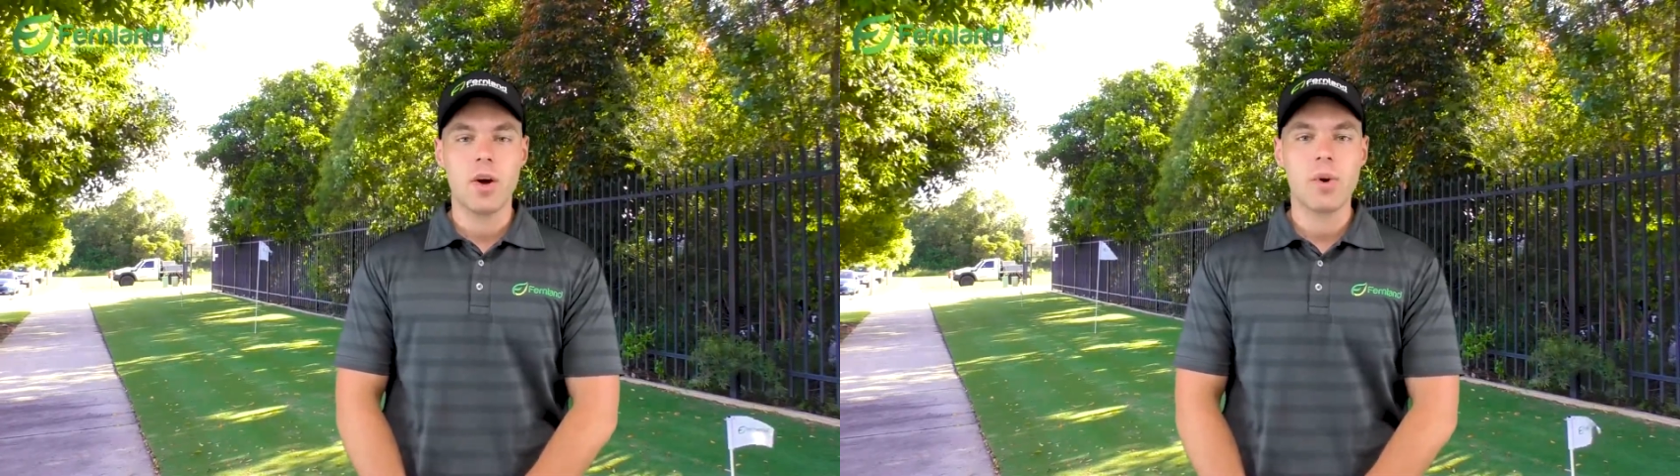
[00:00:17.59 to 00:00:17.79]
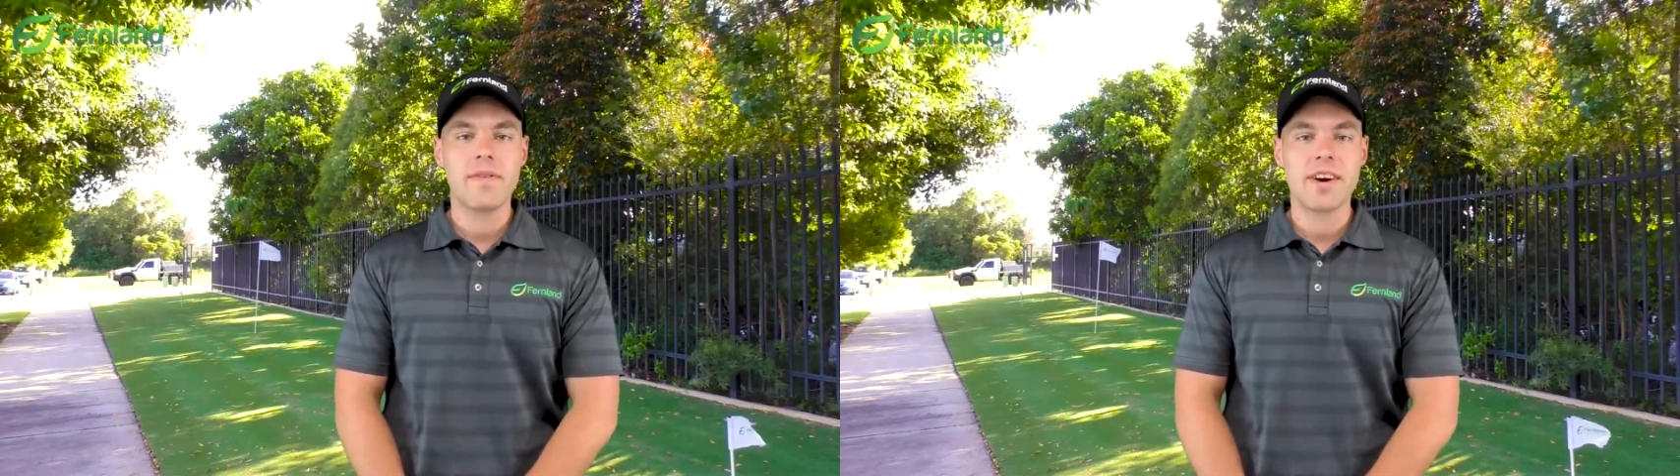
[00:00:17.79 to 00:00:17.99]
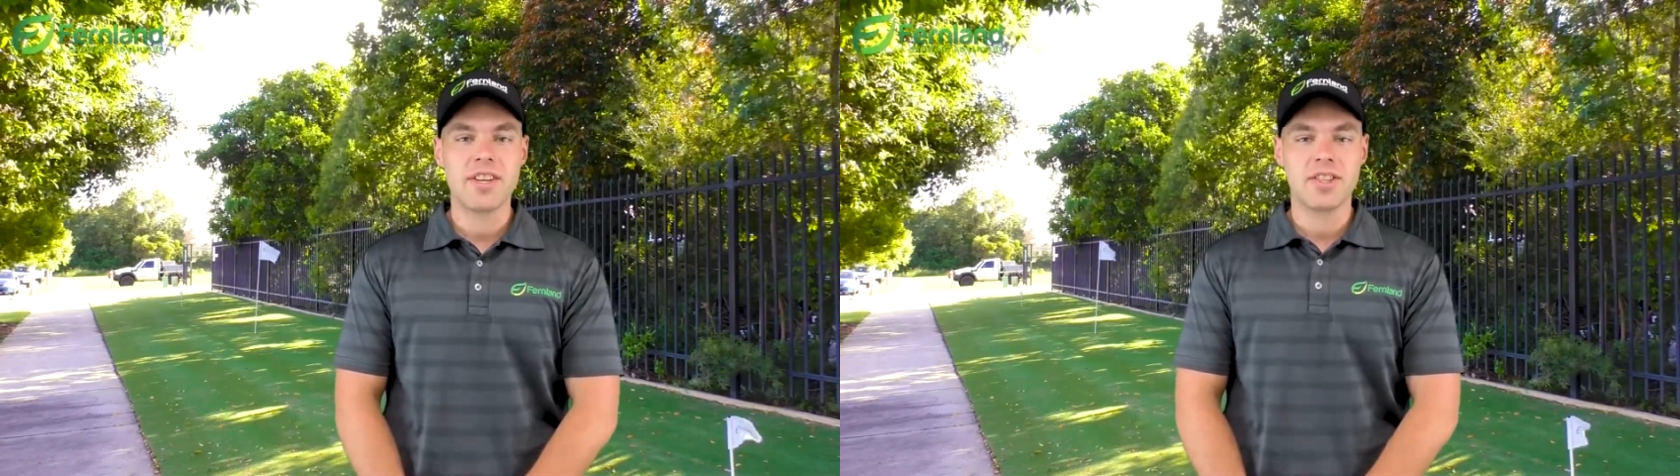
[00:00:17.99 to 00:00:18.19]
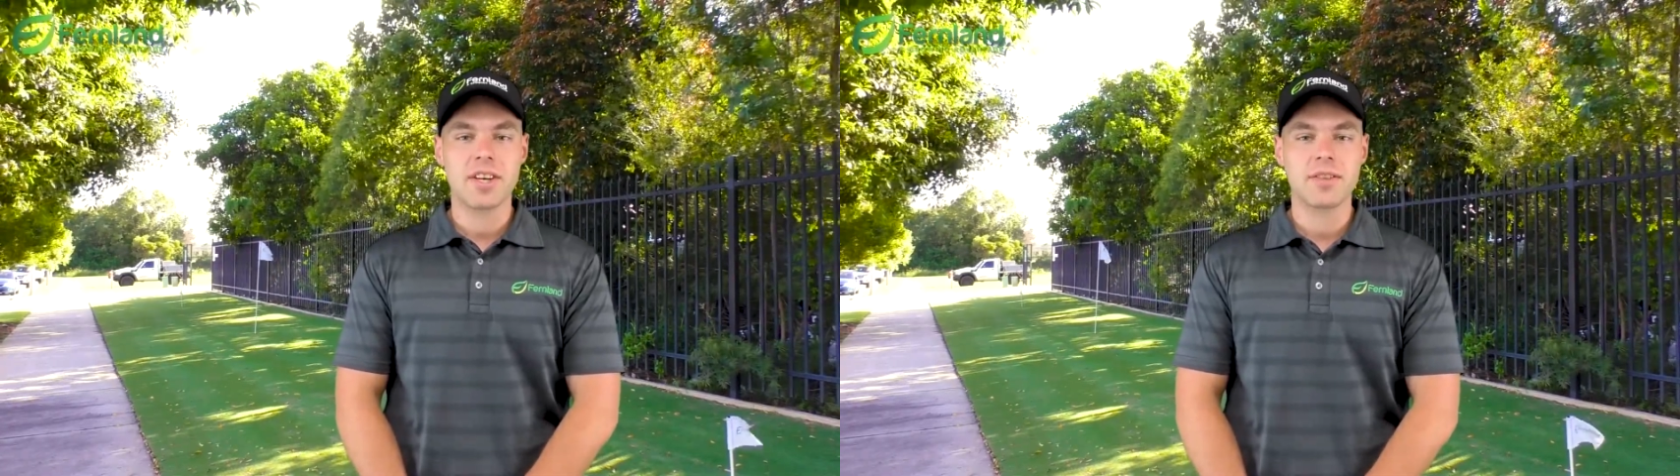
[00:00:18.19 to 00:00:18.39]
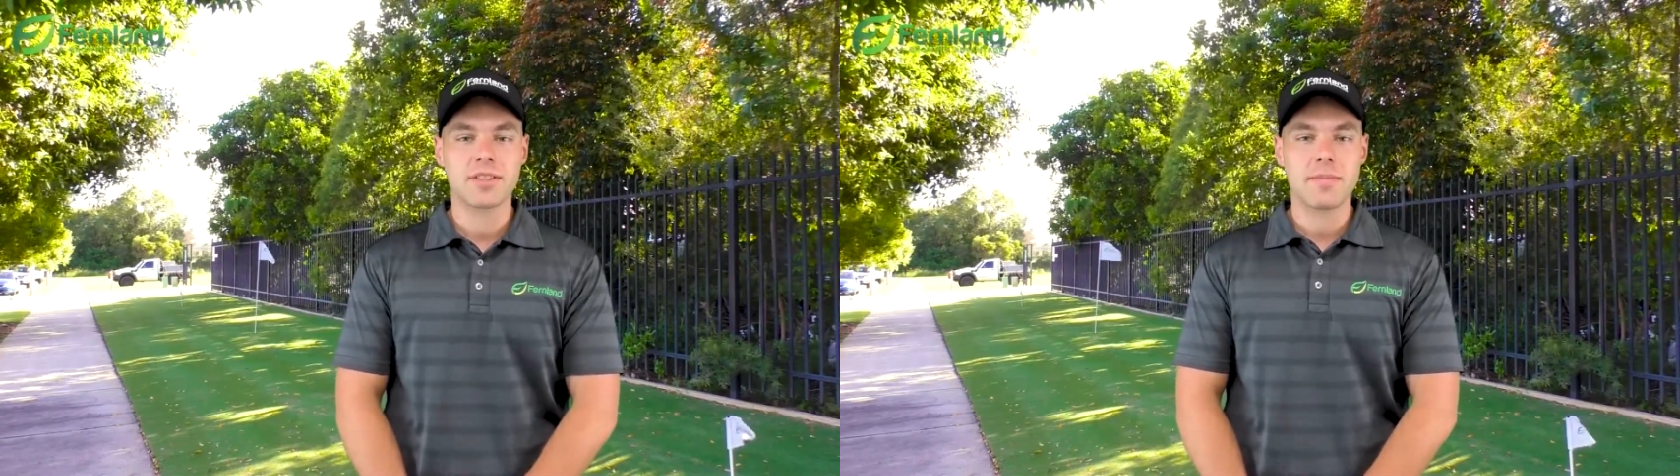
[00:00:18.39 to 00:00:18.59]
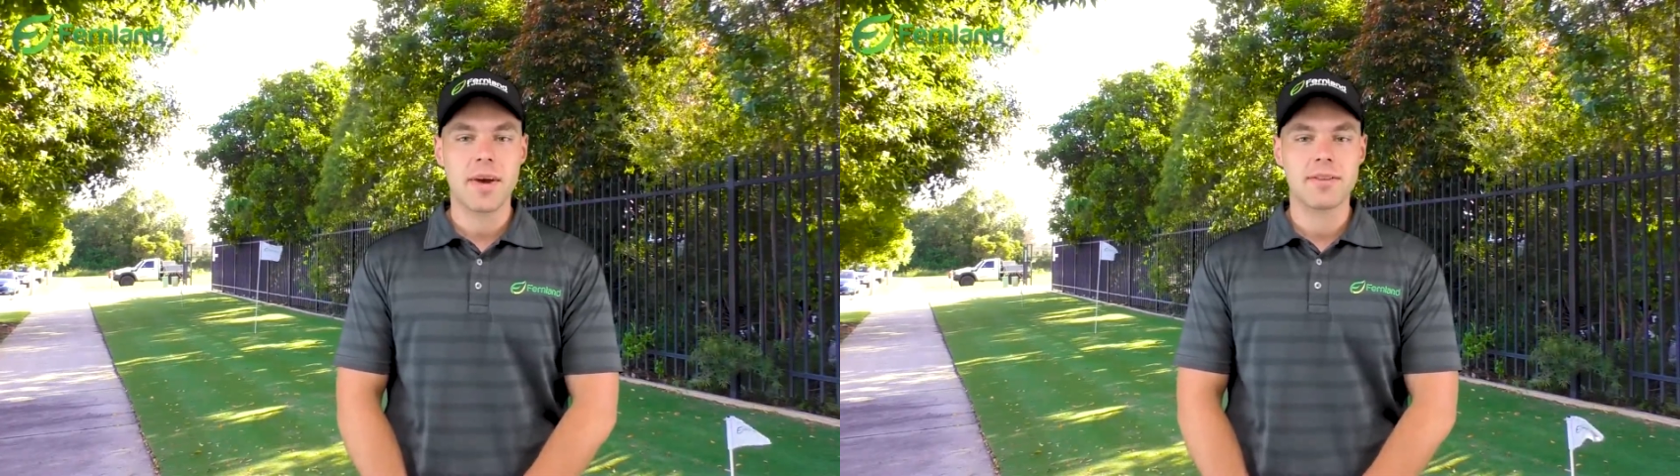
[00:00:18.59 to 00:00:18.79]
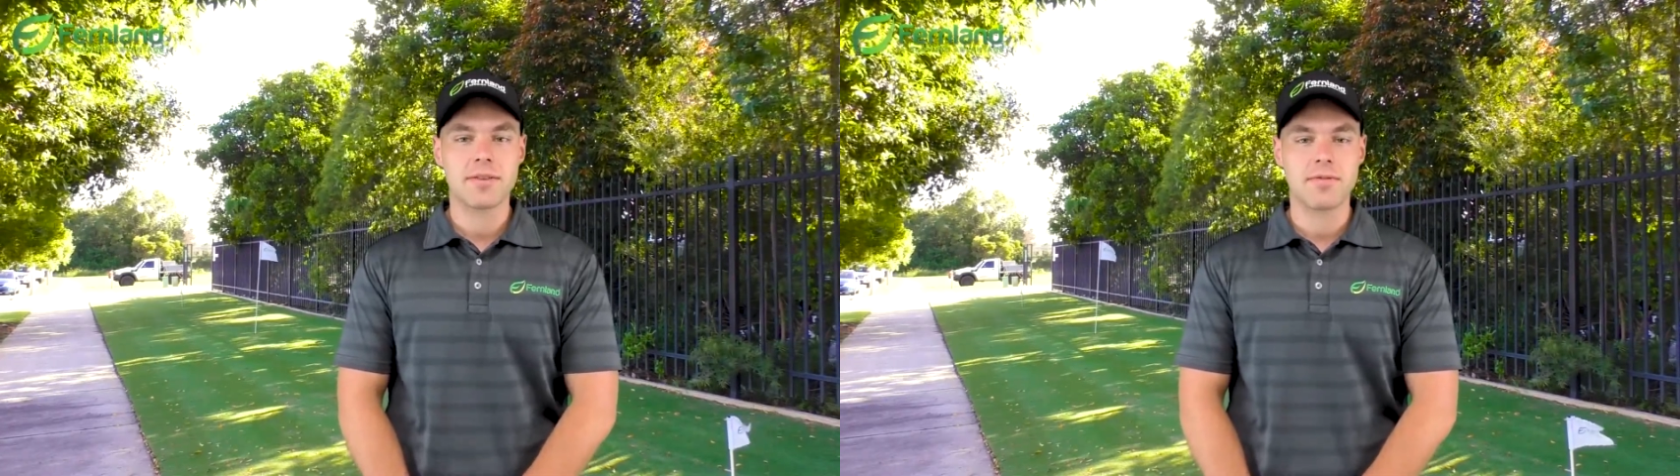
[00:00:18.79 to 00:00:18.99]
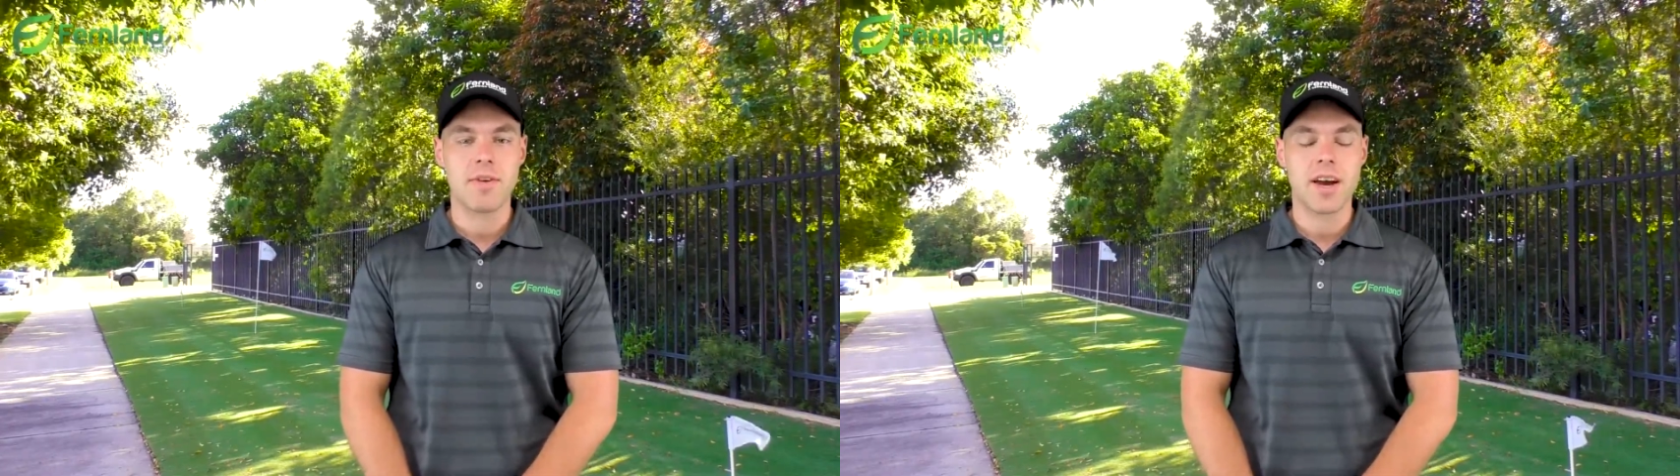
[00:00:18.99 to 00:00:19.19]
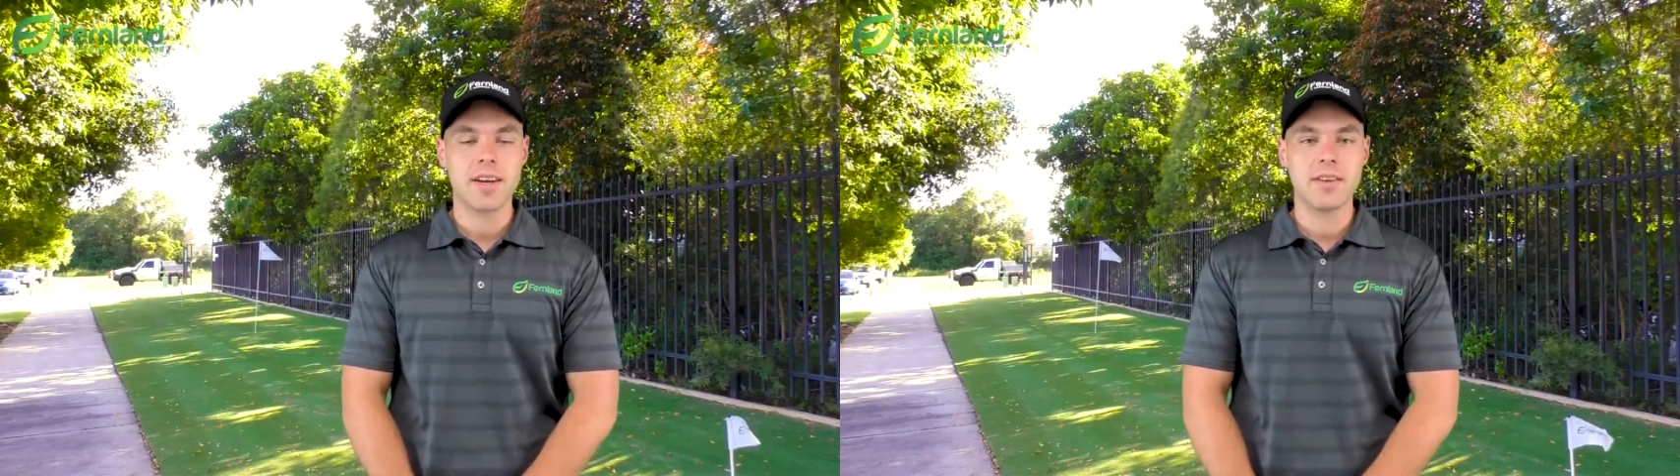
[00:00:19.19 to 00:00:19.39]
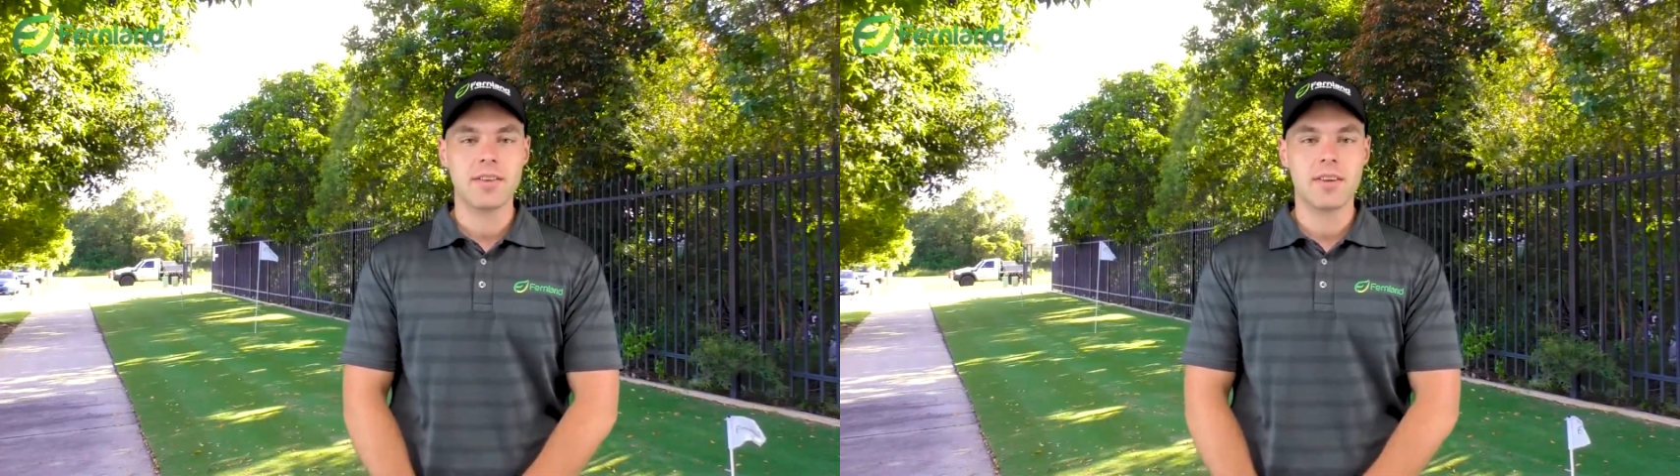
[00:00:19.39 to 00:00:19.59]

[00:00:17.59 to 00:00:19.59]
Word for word: we've had generous amounts of rain